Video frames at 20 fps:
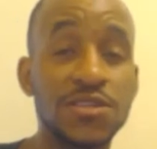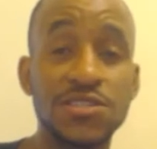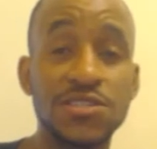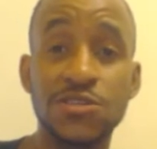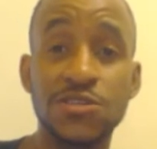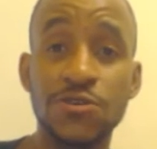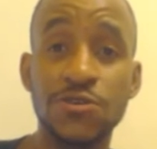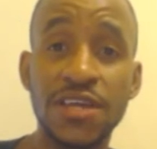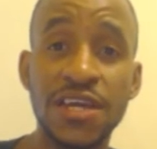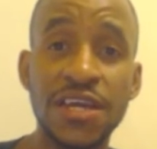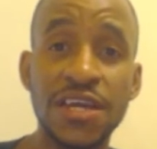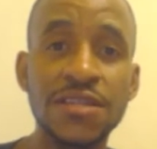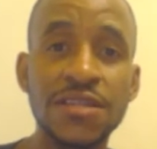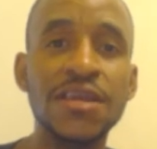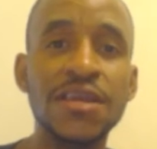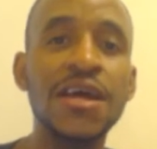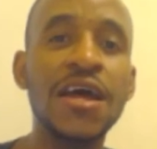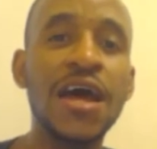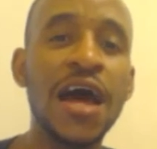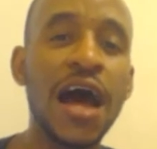Until
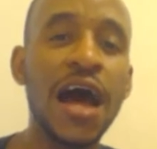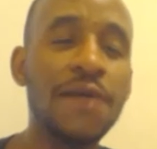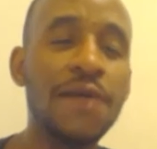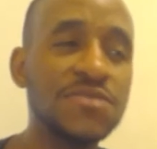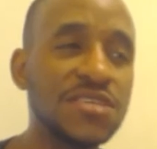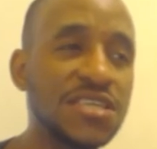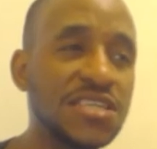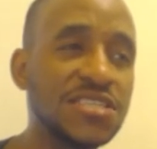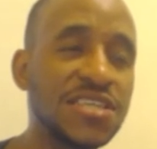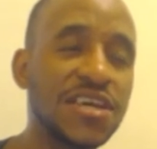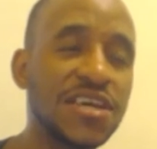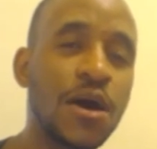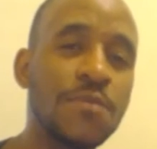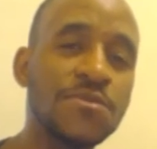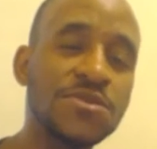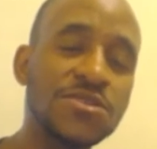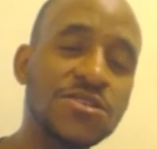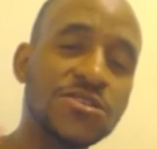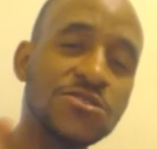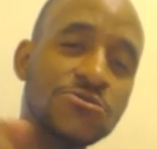then, I'm TJ
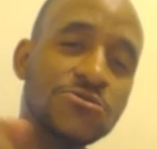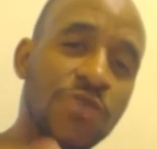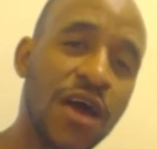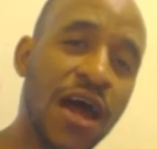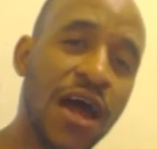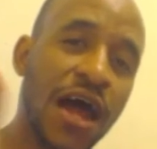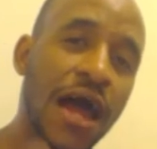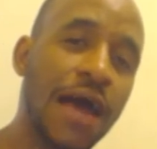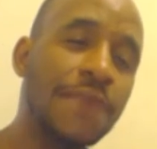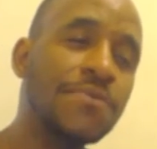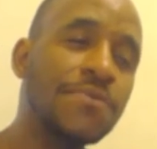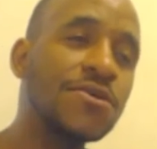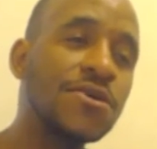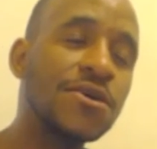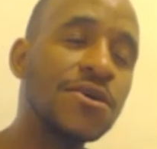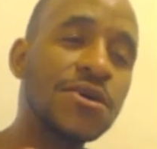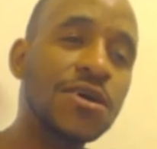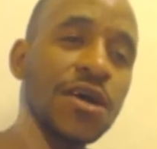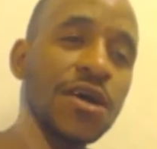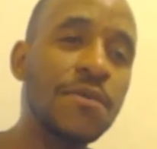Hummer. Subscribe,
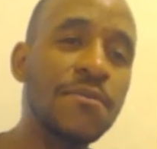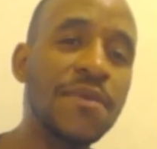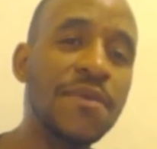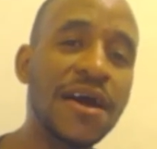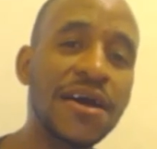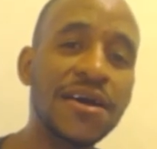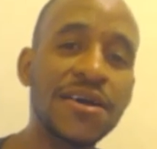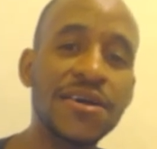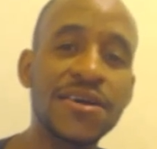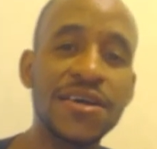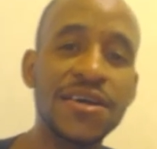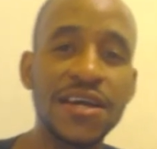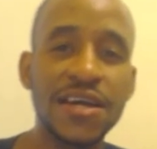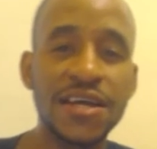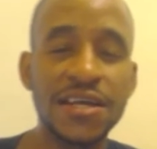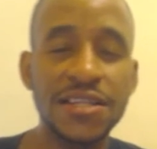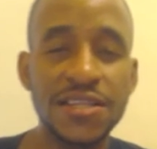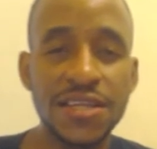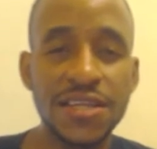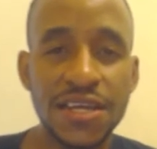come back
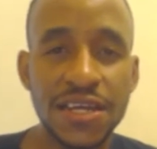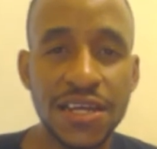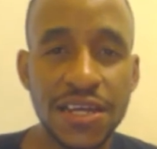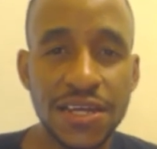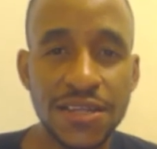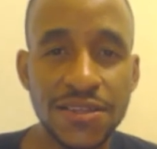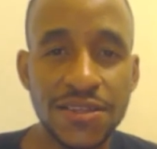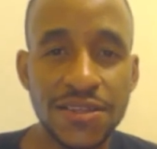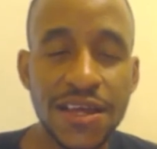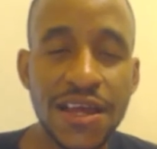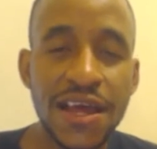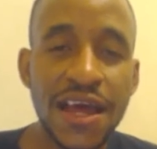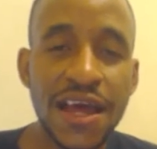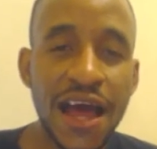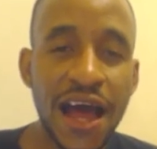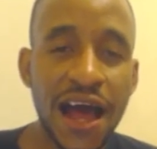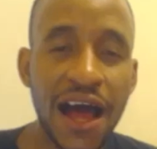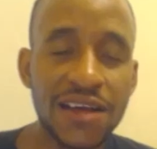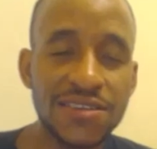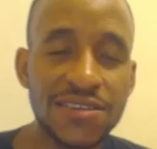again, and
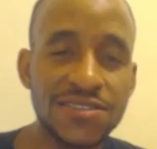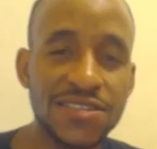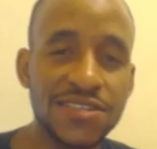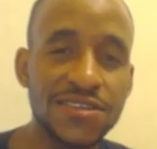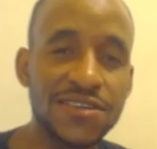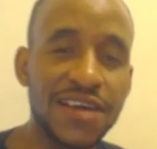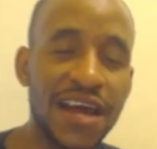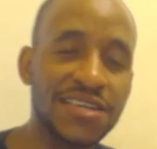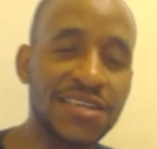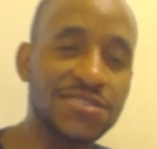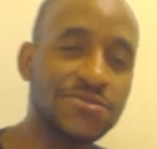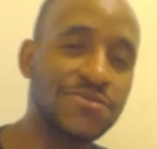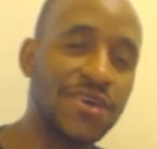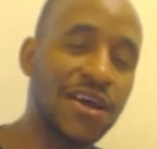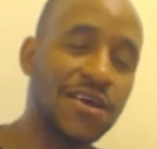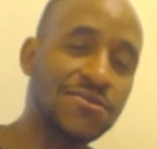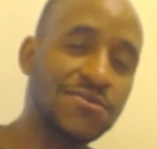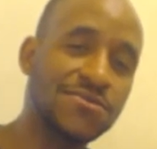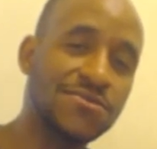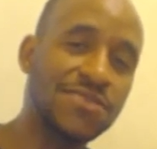I'll see you guys around.